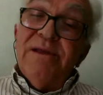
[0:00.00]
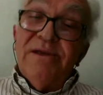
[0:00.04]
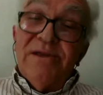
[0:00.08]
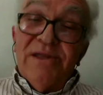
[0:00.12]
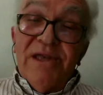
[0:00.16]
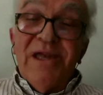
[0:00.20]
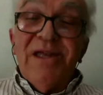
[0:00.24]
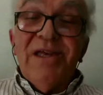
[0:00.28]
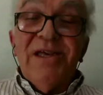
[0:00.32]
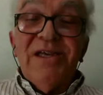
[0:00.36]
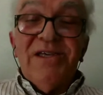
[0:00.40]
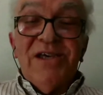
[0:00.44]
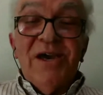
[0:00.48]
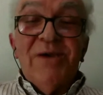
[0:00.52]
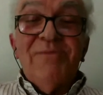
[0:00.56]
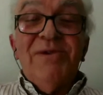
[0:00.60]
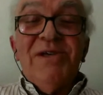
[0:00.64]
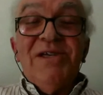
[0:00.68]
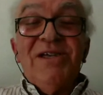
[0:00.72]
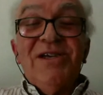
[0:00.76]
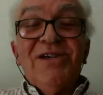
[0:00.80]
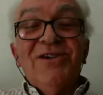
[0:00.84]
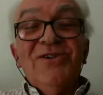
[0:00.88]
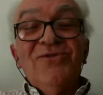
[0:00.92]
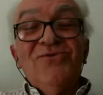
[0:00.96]
and
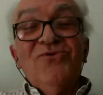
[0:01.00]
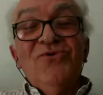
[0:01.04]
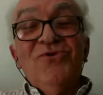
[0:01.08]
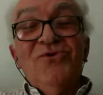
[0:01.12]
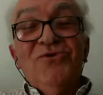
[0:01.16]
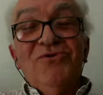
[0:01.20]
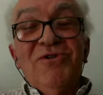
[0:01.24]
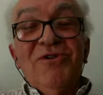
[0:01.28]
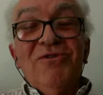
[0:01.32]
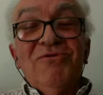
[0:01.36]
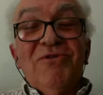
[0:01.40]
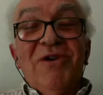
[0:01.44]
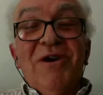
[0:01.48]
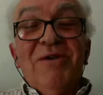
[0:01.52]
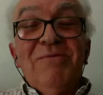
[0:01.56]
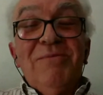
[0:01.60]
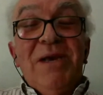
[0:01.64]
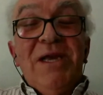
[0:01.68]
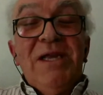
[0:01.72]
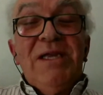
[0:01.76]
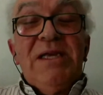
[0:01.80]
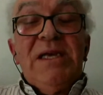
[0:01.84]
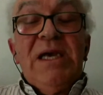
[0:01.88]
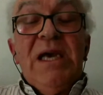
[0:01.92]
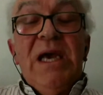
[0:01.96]
universal.
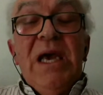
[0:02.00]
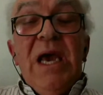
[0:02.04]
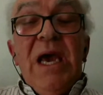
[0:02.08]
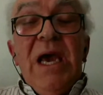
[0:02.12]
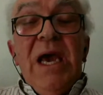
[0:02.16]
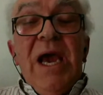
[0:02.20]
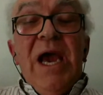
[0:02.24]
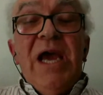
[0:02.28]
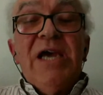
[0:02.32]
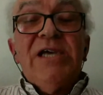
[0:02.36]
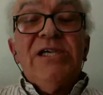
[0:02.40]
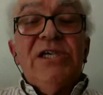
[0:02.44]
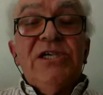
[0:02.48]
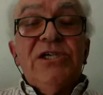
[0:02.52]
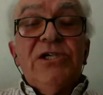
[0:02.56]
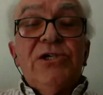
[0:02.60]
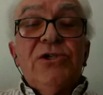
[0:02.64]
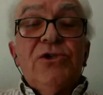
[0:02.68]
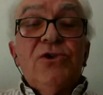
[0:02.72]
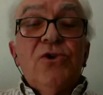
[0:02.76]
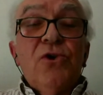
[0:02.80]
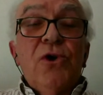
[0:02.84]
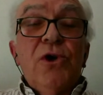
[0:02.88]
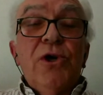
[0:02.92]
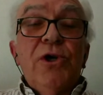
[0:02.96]
as
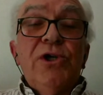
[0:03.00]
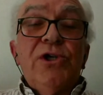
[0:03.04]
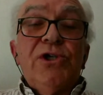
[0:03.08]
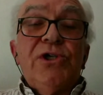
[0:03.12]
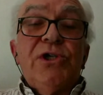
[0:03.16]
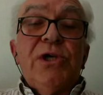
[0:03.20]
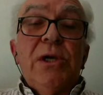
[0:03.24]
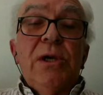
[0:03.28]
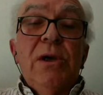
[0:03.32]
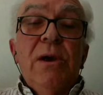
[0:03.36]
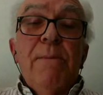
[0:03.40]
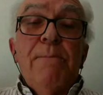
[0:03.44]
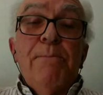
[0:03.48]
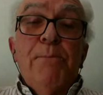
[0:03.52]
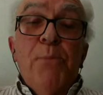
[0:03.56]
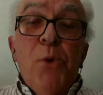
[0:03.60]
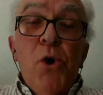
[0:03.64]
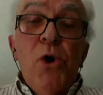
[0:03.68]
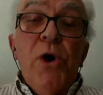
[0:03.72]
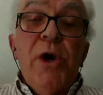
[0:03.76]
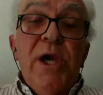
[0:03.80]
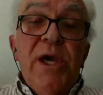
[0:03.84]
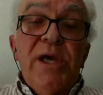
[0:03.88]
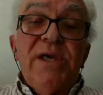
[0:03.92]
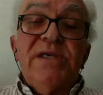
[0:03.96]
well as
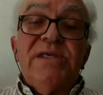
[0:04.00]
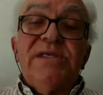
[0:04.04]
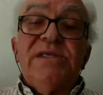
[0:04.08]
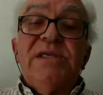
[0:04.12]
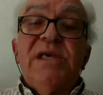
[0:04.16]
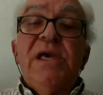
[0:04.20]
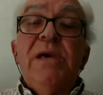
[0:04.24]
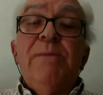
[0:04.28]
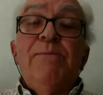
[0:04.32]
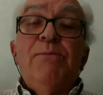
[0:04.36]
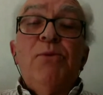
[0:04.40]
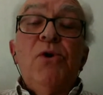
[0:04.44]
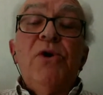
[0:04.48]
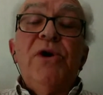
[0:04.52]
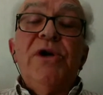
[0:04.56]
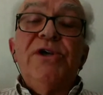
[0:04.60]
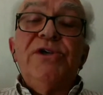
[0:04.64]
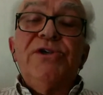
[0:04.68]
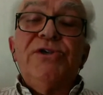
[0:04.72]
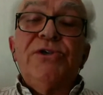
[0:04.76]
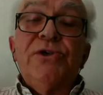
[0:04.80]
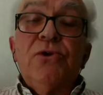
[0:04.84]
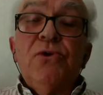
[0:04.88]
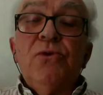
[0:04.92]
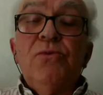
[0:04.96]
tendentially for
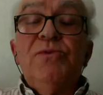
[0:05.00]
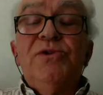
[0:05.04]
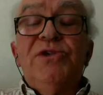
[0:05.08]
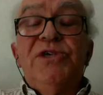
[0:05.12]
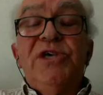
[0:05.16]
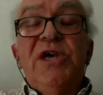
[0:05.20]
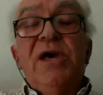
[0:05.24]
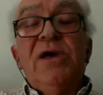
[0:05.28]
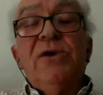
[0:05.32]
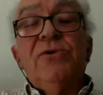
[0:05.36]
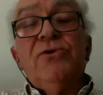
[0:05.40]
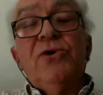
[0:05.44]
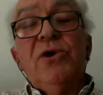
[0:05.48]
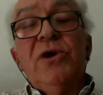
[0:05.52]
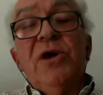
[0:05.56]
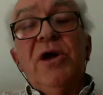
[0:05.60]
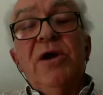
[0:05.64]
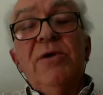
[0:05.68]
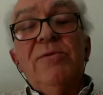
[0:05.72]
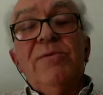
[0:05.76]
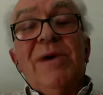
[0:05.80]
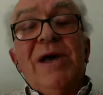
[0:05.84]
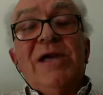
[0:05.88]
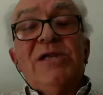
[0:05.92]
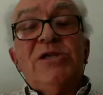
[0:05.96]
free.
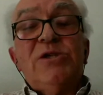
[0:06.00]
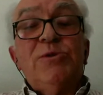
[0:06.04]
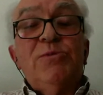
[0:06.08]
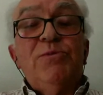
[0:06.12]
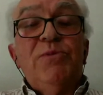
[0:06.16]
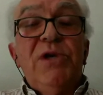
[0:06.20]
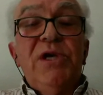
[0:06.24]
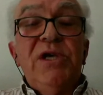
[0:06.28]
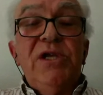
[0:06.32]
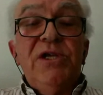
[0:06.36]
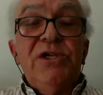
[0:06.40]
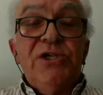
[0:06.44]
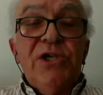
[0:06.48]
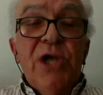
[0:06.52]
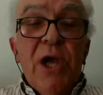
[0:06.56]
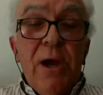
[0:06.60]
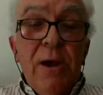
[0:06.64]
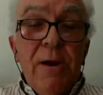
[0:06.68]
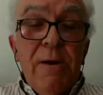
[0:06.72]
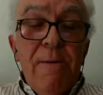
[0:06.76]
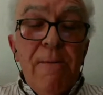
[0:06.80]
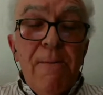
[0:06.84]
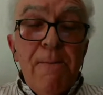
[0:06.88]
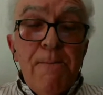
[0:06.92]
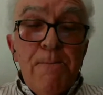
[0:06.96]
These issues
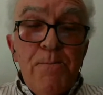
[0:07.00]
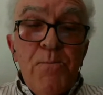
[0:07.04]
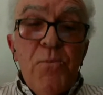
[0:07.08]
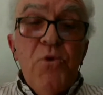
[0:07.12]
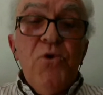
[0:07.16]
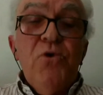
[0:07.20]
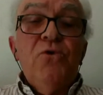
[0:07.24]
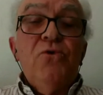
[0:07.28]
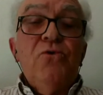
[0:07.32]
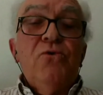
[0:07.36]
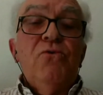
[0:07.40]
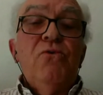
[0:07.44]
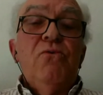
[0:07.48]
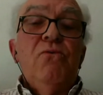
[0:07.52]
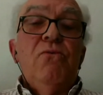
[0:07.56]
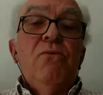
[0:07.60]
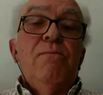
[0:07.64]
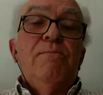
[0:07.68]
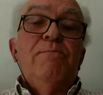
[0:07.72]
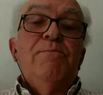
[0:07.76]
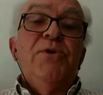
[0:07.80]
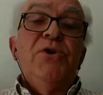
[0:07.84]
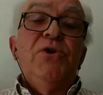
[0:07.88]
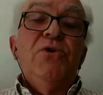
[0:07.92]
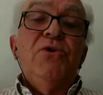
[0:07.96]
are
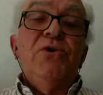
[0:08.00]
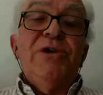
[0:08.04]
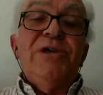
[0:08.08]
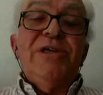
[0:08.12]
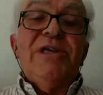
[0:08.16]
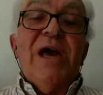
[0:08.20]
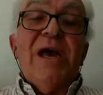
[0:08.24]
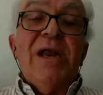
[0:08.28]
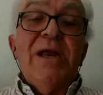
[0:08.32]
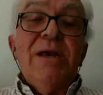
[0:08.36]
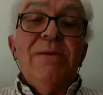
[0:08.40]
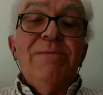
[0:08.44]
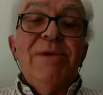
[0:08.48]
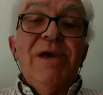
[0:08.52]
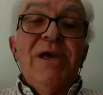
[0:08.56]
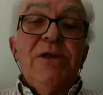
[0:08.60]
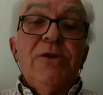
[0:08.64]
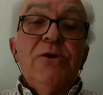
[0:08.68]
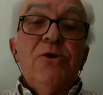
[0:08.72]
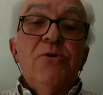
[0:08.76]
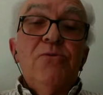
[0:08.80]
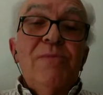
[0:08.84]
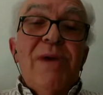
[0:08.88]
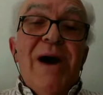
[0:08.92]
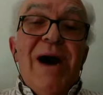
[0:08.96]
things that
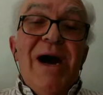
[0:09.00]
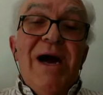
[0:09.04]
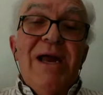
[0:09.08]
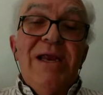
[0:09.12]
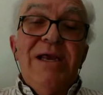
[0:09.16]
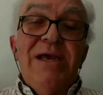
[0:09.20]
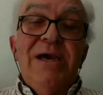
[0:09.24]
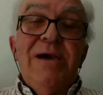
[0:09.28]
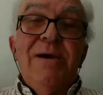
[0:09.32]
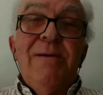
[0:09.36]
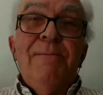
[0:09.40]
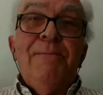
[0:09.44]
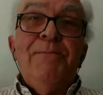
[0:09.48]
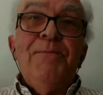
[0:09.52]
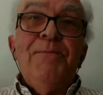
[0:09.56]
show up